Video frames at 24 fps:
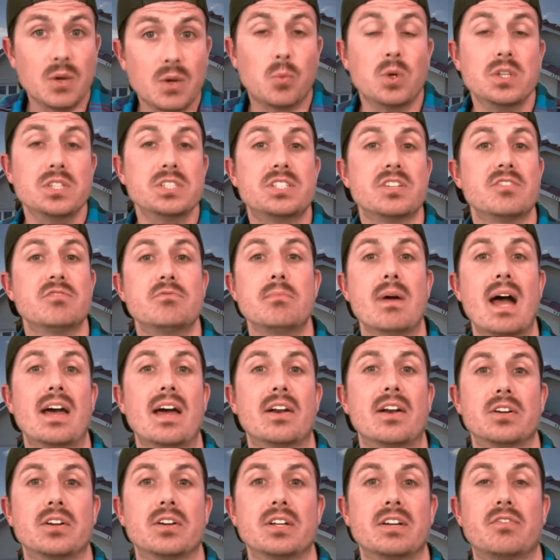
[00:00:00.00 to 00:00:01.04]
It wouldn't have
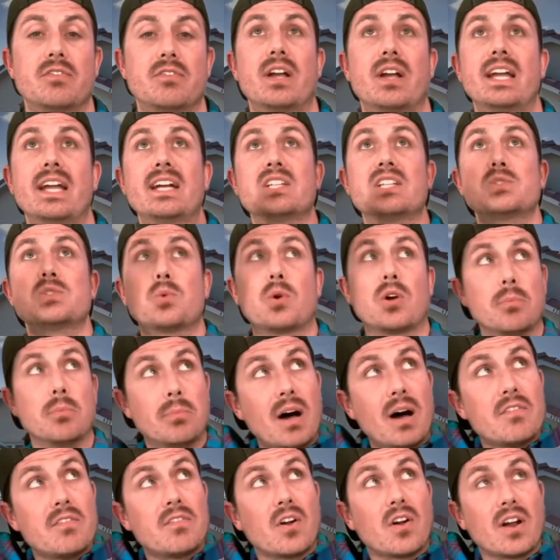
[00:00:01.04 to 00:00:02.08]
mattered if her hands were
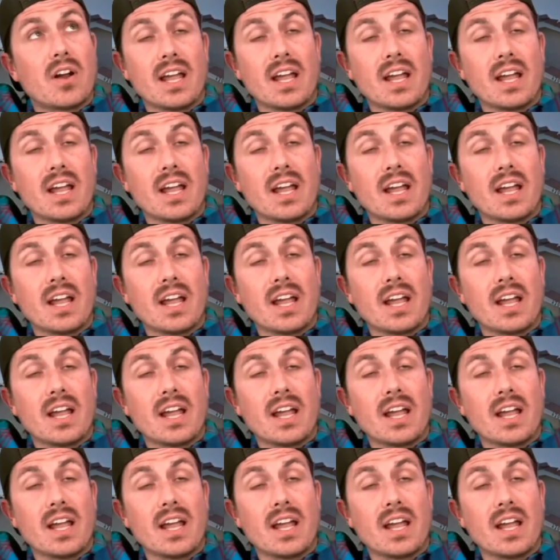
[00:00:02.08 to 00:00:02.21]
above her